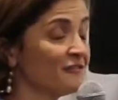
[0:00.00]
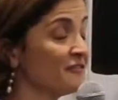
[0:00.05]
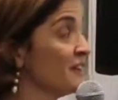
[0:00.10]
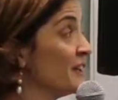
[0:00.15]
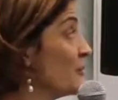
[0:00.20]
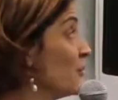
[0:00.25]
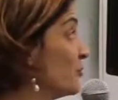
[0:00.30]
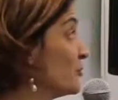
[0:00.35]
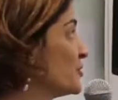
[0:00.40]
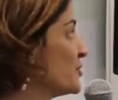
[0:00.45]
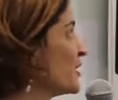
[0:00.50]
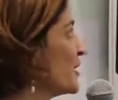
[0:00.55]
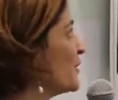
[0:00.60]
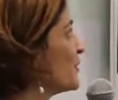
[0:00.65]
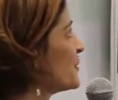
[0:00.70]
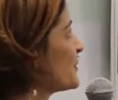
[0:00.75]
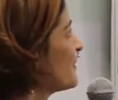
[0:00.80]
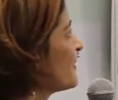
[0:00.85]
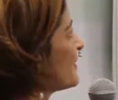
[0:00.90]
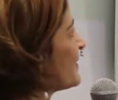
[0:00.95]

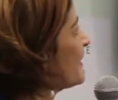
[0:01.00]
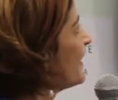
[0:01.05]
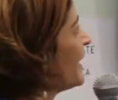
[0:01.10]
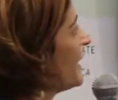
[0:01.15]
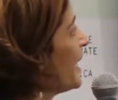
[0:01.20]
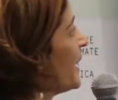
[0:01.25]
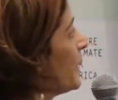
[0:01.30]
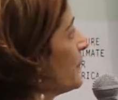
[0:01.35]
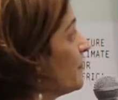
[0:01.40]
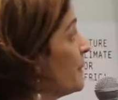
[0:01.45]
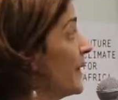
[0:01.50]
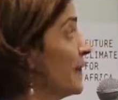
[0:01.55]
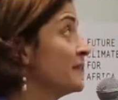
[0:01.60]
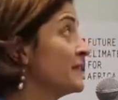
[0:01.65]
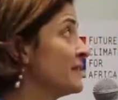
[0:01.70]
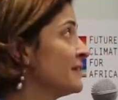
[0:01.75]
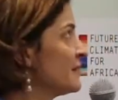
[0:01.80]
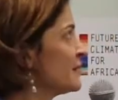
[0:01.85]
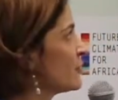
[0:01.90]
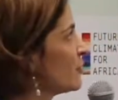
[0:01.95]
negotiations.
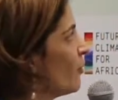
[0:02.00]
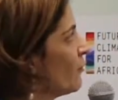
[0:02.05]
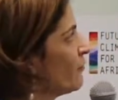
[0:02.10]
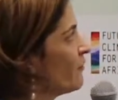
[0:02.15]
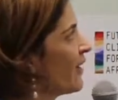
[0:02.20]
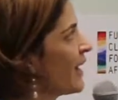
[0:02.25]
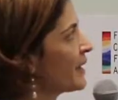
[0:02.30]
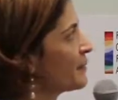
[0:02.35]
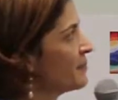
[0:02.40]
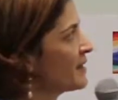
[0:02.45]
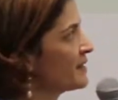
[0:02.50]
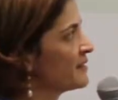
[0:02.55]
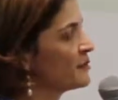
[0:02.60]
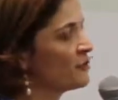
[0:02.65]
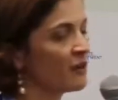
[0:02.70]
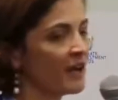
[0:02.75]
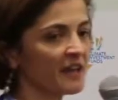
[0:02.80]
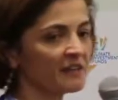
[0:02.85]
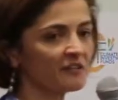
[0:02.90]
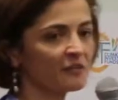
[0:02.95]
And so far
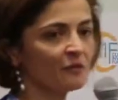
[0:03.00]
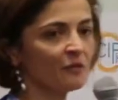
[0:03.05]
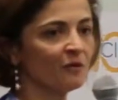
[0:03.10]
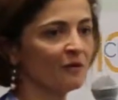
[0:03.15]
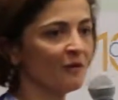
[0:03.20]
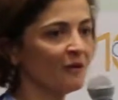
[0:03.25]
Brazil has